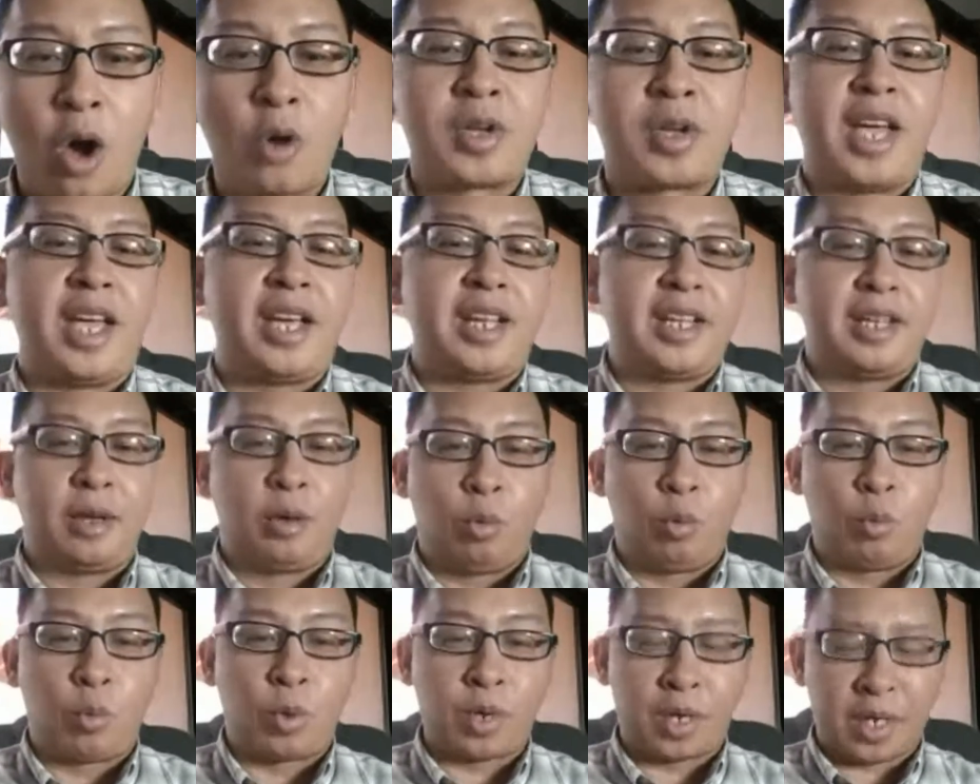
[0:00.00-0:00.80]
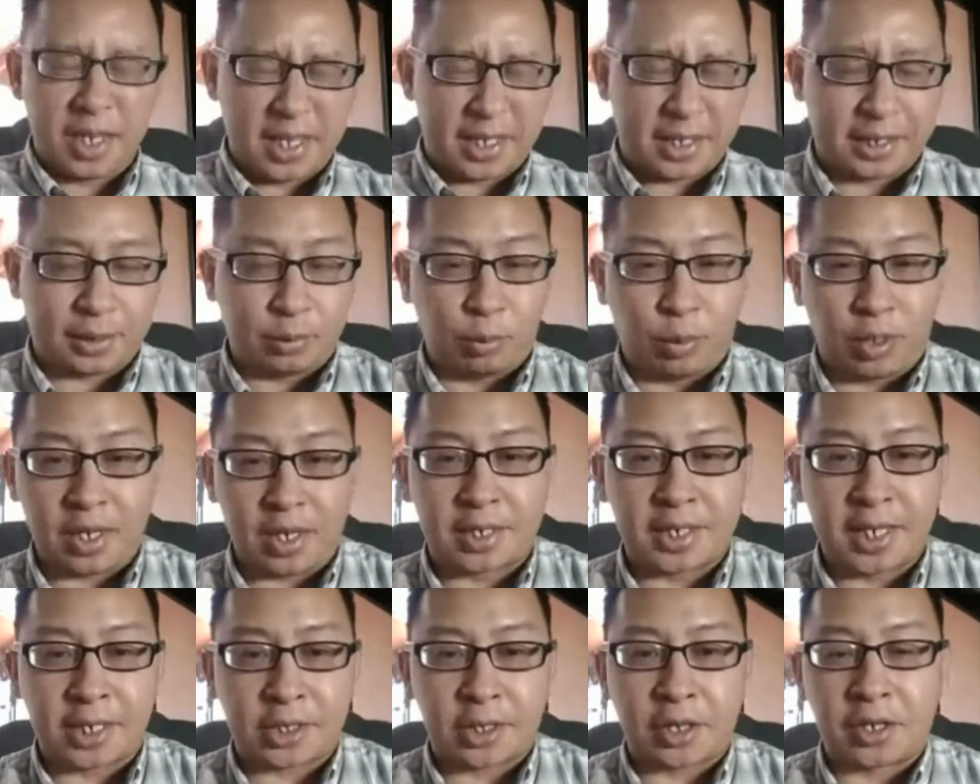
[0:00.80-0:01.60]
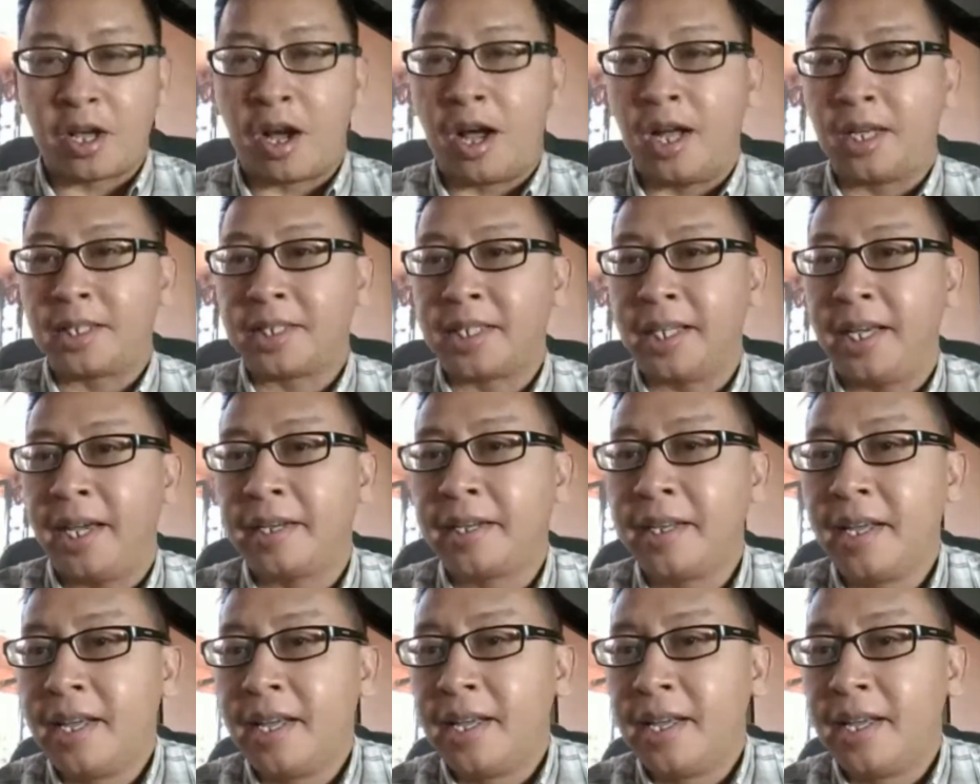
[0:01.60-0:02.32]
Okay, we're gonna touch on content.